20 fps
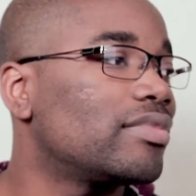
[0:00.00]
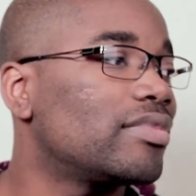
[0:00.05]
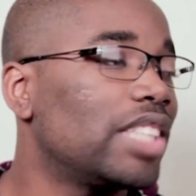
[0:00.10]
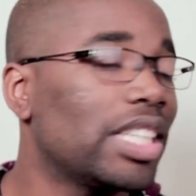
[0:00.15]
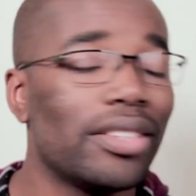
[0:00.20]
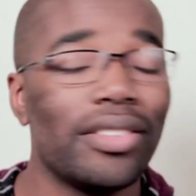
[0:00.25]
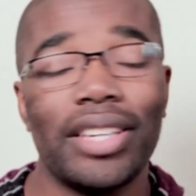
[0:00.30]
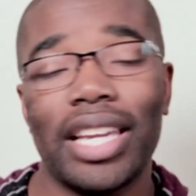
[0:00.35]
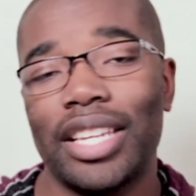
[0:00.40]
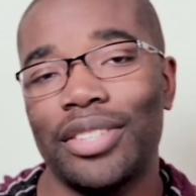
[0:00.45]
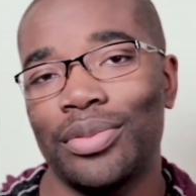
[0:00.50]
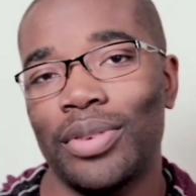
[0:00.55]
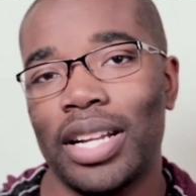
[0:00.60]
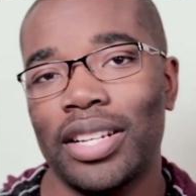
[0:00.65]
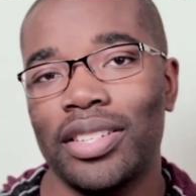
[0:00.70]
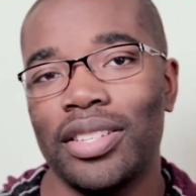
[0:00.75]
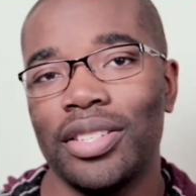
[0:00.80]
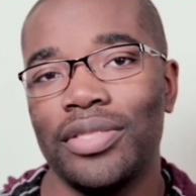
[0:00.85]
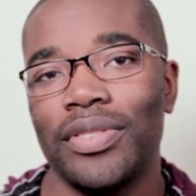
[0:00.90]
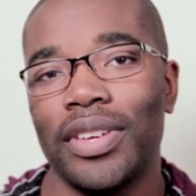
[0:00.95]
Thank you guys for
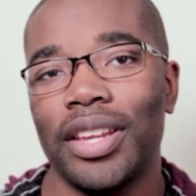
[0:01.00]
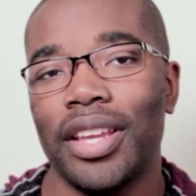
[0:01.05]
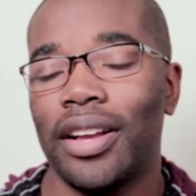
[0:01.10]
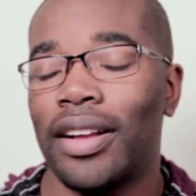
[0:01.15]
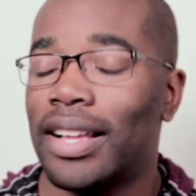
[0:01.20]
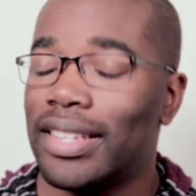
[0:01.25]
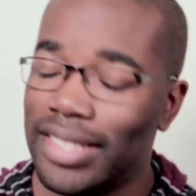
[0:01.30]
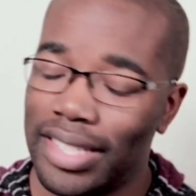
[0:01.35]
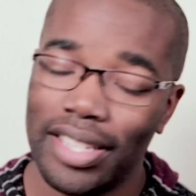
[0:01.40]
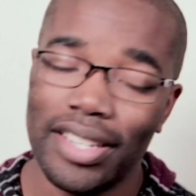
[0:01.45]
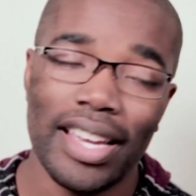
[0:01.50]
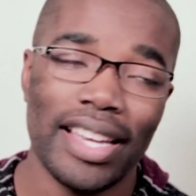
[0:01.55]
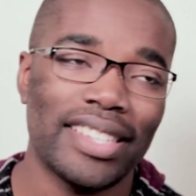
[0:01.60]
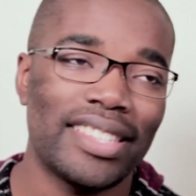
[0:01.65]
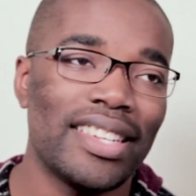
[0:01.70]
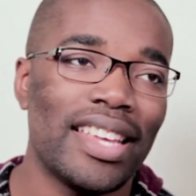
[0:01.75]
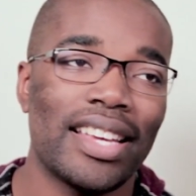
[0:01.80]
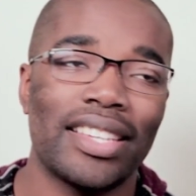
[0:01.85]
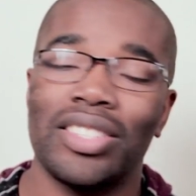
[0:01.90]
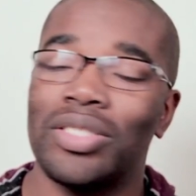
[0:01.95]
watching this video. I'll see you
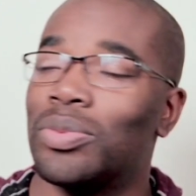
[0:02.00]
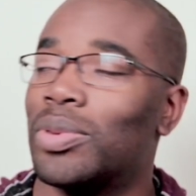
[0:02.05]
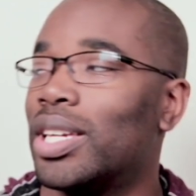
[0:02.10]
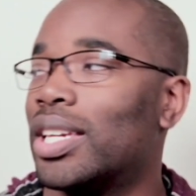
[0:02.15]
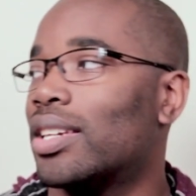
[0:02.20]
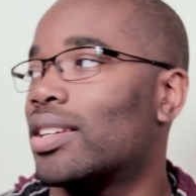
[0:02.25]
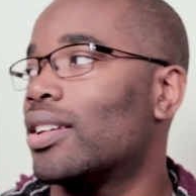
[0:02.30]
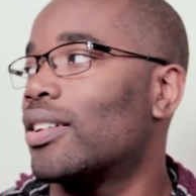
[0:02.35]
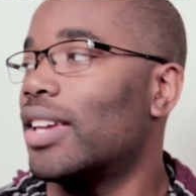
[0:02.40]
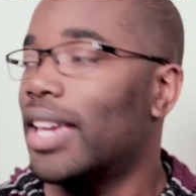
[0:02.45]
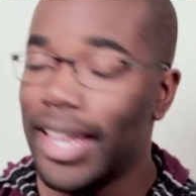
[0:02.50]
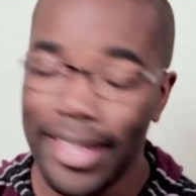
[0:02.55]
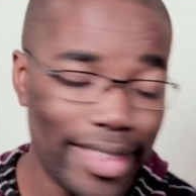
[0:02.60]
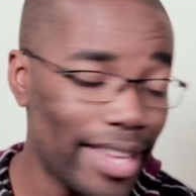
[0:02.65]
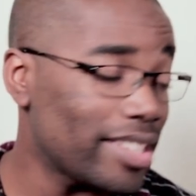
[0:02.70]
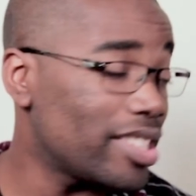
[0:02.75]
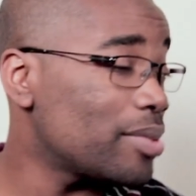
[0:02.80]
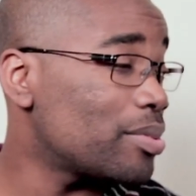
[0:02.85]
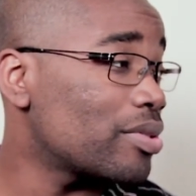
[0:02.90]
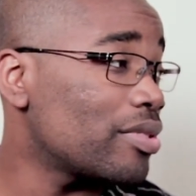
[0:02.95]
guys next week. Hit
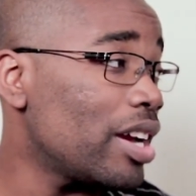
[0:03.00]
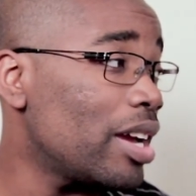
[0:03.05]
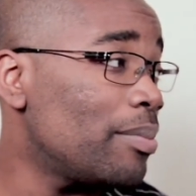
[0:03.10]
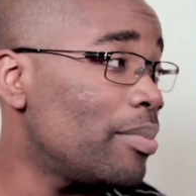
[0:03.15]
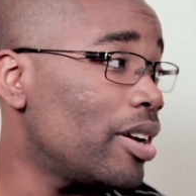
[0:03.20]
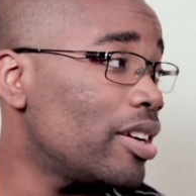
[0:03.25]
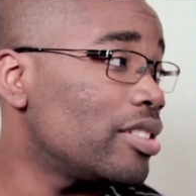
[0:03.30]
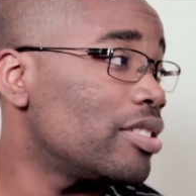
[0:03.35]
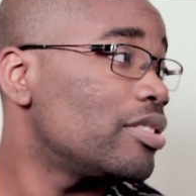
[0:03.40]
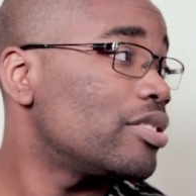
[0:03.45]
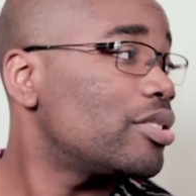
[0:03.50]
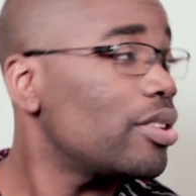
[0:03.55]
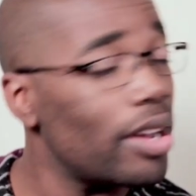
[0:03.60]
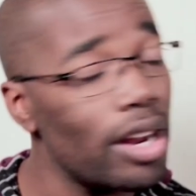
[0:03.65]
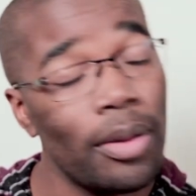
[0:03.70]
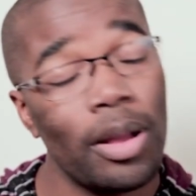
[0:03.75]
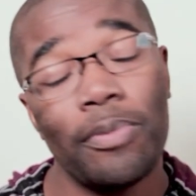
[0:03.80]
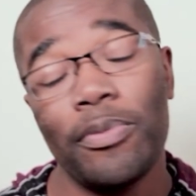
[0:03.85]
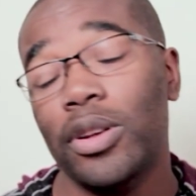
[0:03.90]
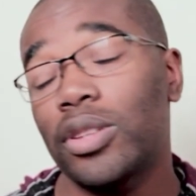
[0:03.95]
that subscribe button,
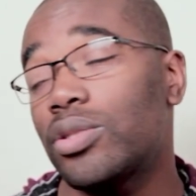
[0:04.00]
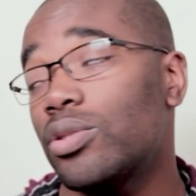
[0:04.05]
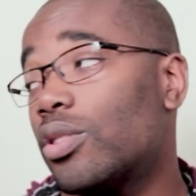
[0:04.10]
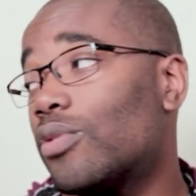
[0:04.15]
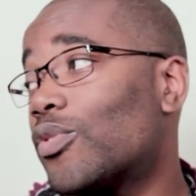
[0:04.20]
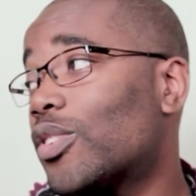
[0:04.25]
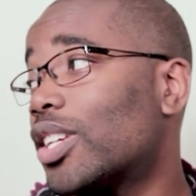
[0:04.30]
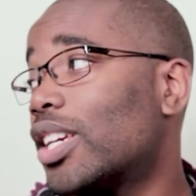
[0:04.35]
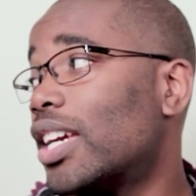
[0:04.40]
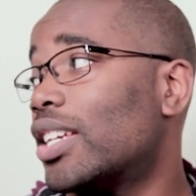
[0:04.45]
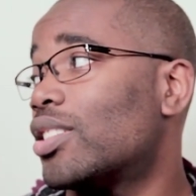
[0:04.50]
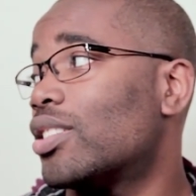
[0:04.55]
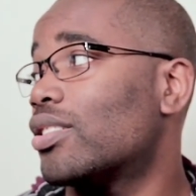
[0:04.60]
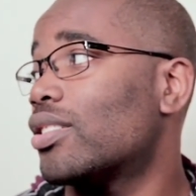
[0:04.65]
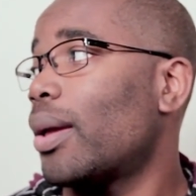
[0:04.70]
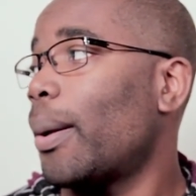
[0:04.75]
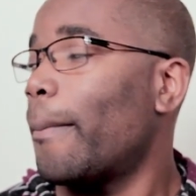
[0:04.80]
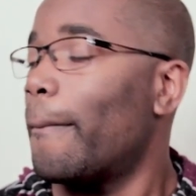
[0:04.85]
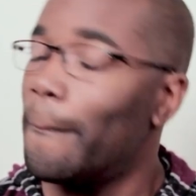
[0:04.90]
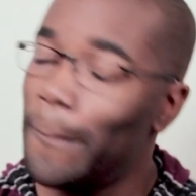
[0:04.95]
turn on my post notifications.